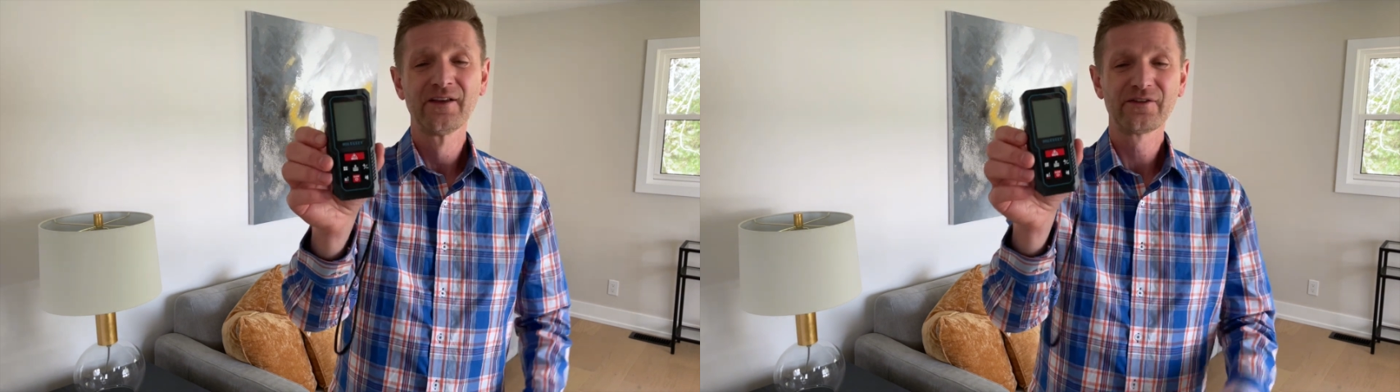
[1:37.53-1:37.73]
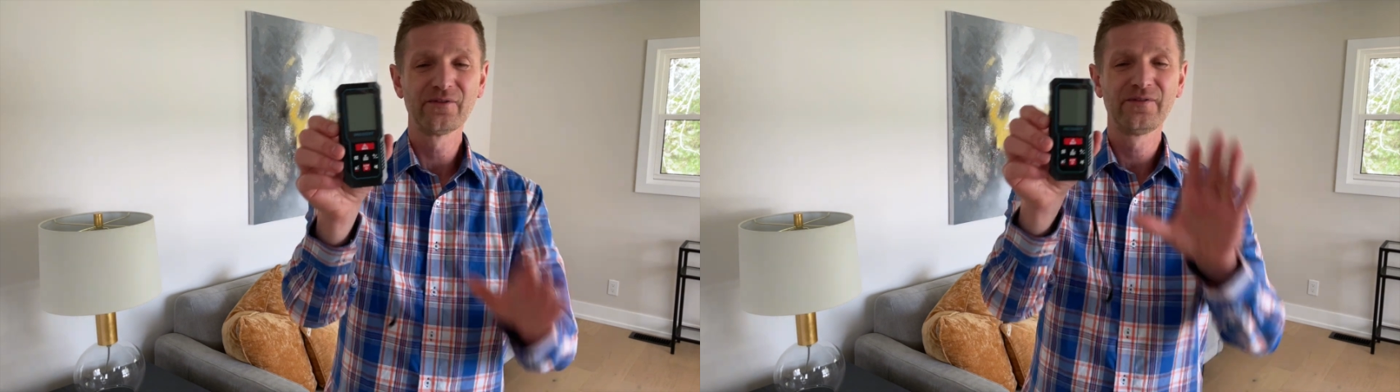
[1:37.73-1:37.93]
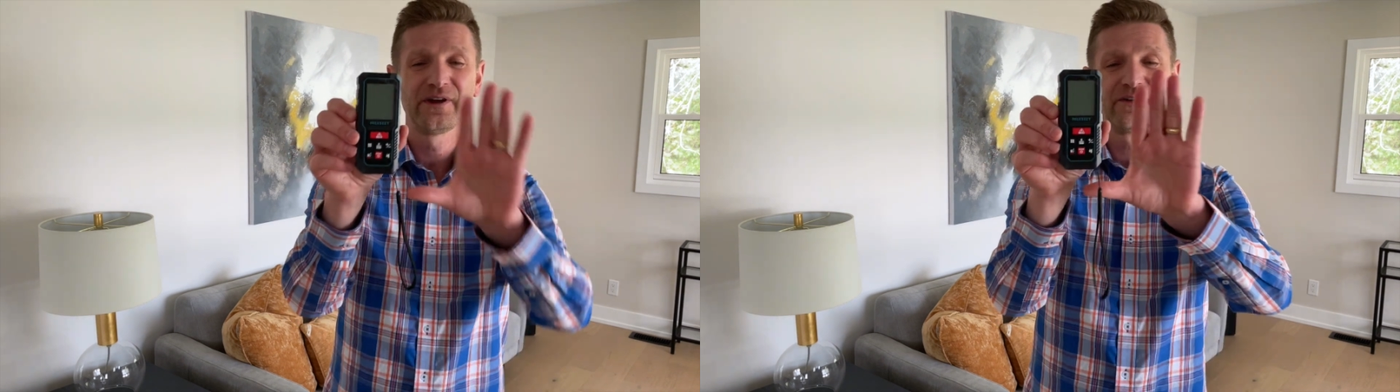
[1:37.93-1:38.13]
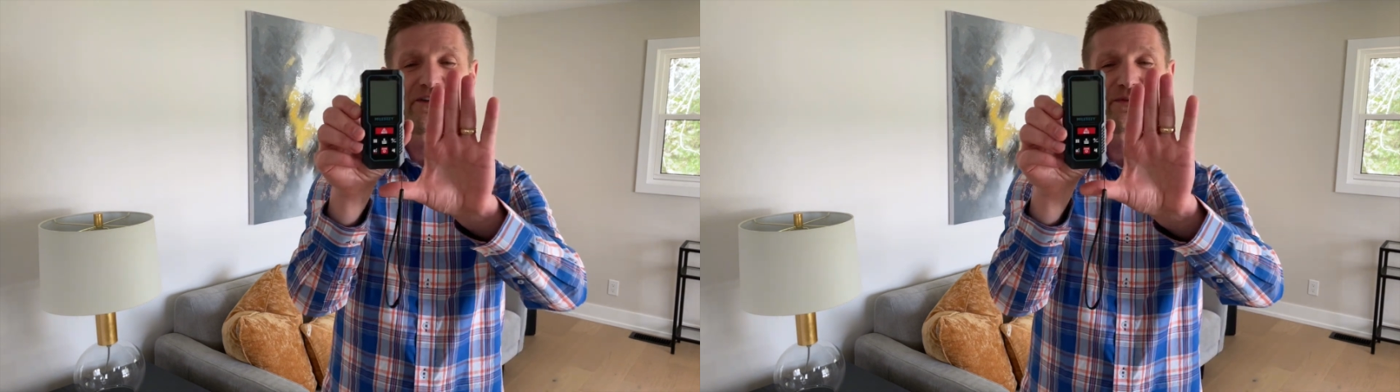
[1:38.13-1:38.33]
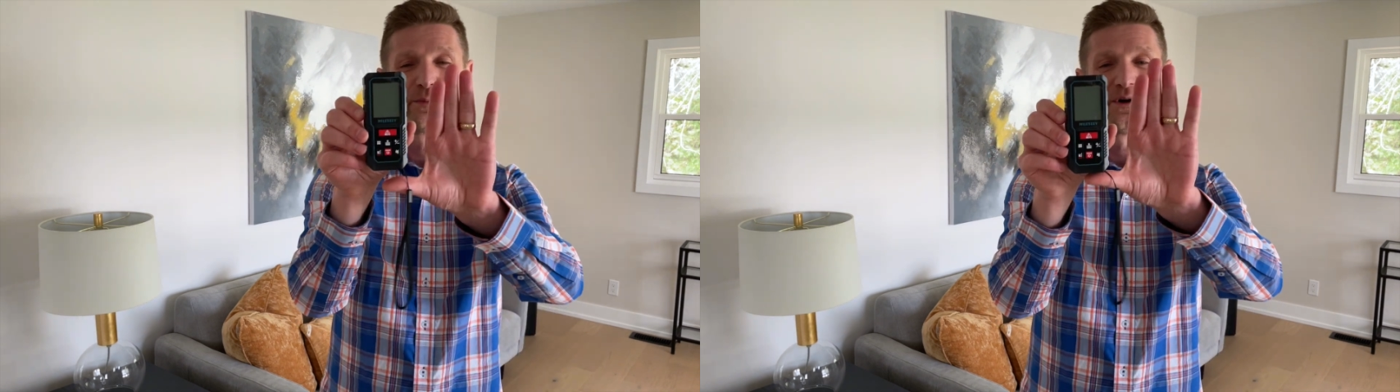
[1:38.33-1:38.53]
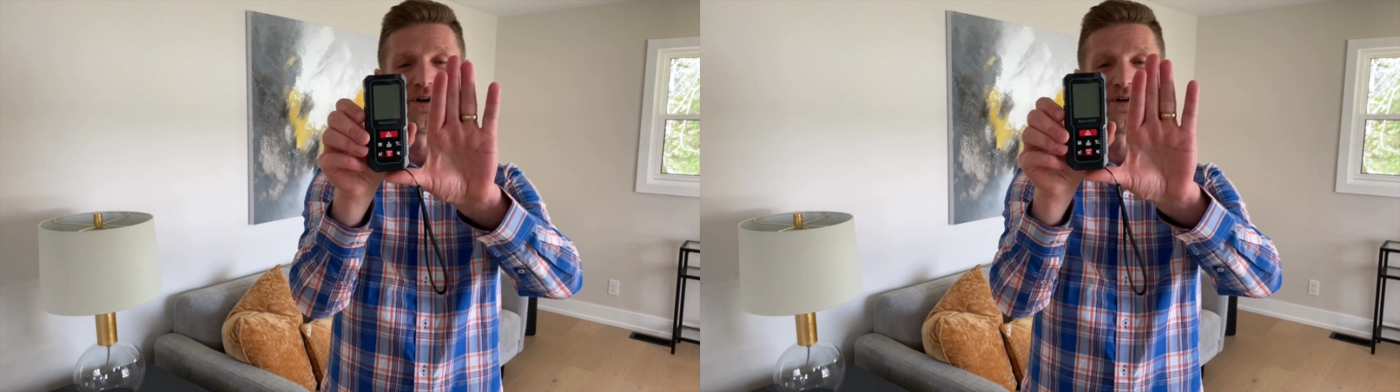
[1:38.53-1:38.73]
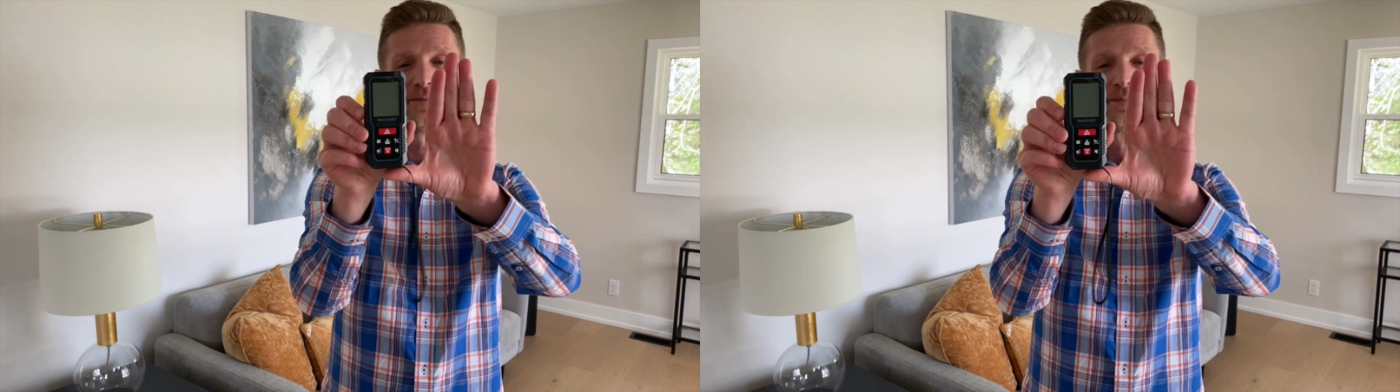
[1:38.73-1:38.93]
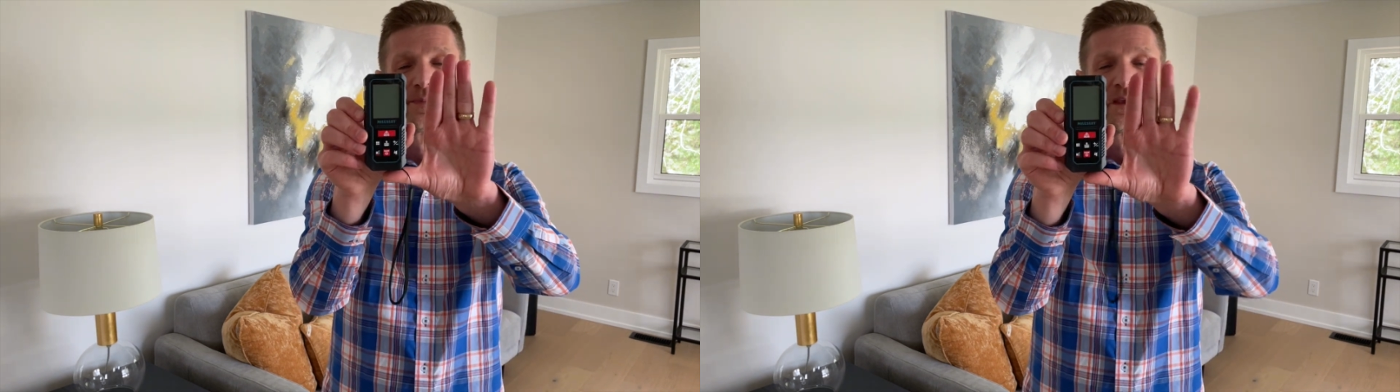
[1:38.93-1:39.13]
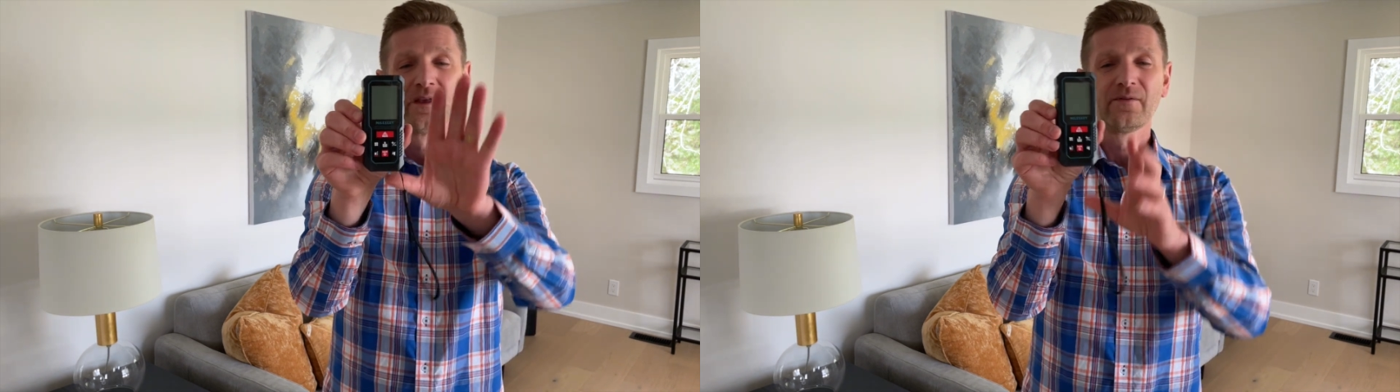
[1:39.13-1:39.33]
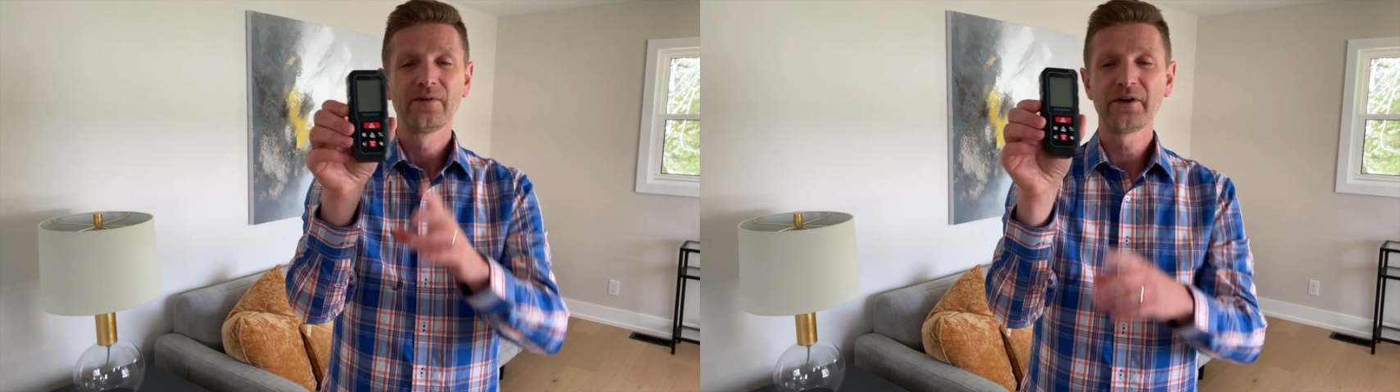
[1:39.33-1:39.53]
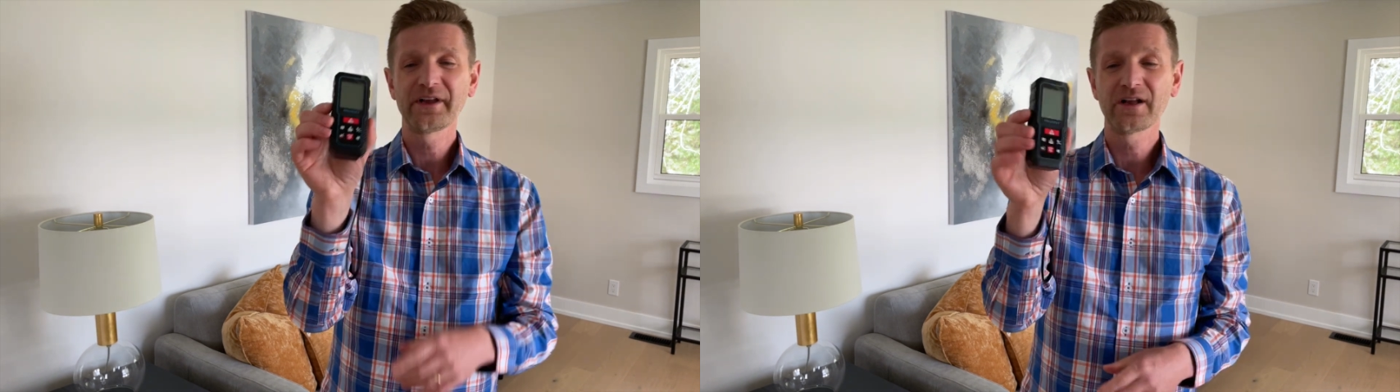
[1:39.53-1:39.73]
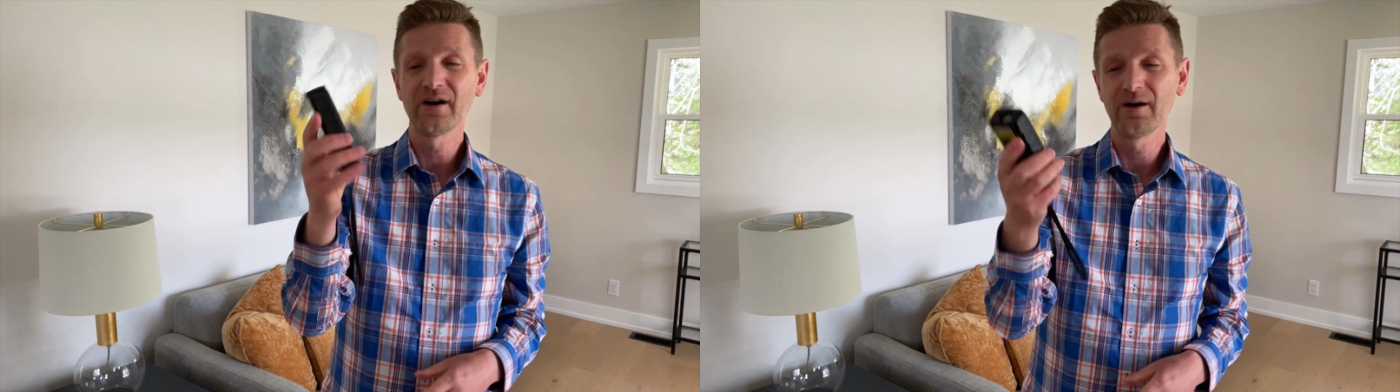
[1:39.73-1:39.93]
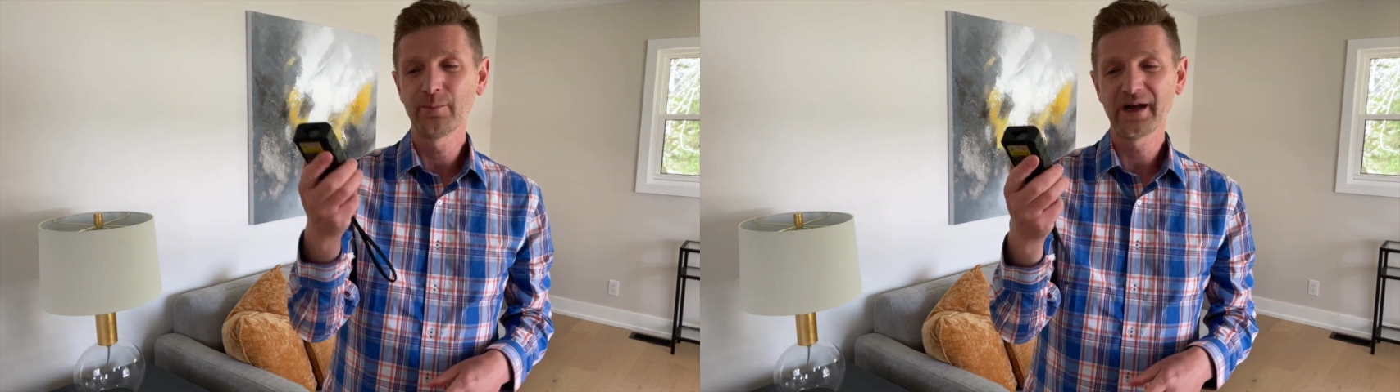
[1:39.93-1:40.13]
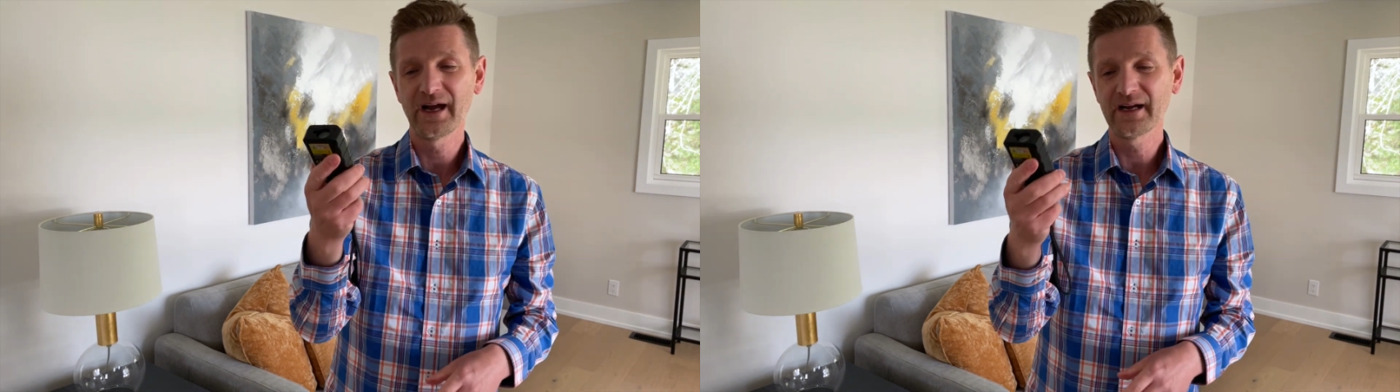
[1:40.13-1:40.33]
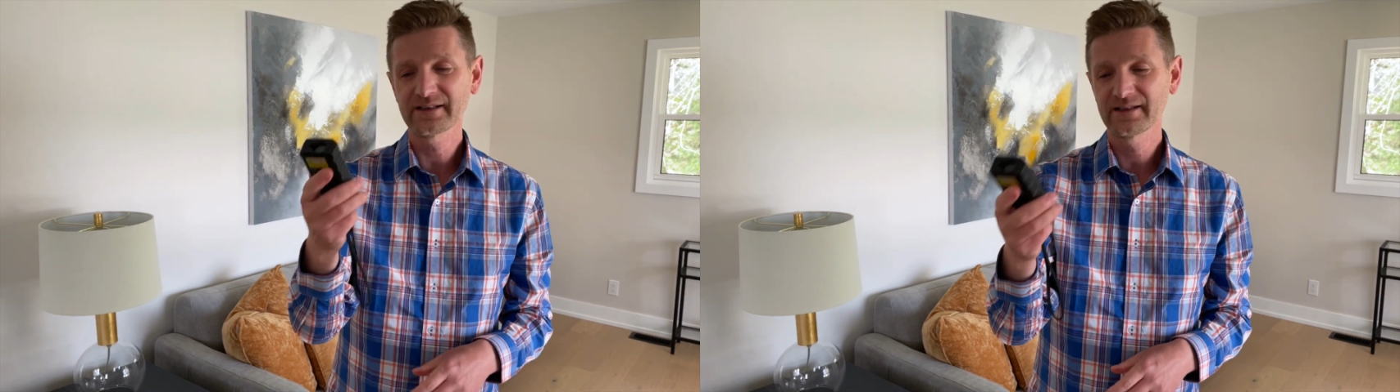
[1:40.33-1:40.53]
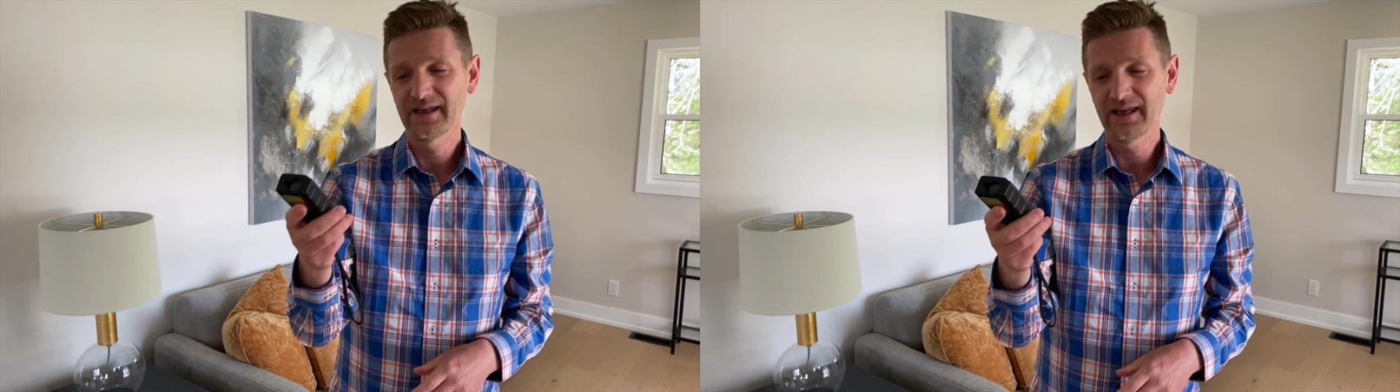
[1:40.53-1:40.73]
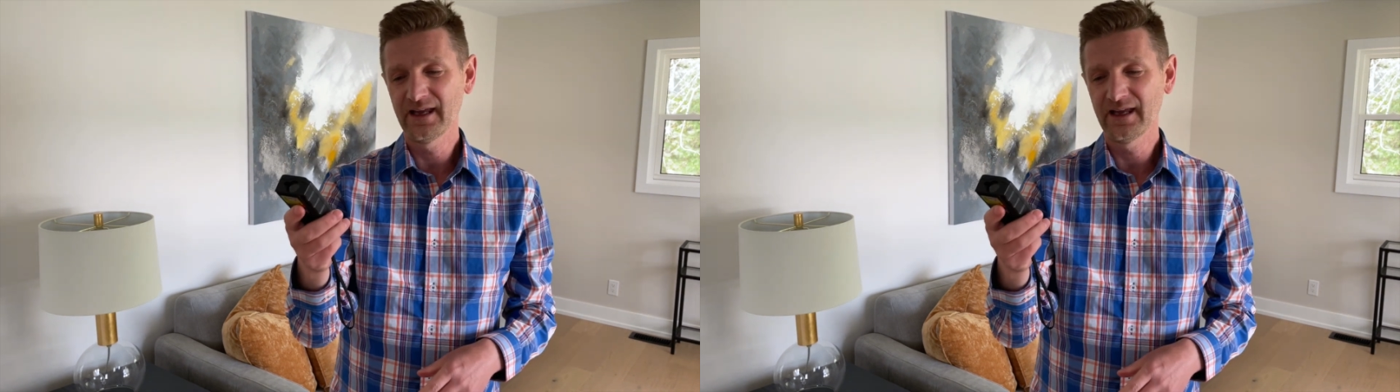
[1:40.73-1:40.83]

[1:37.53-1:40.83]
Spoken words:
So very small, very compact,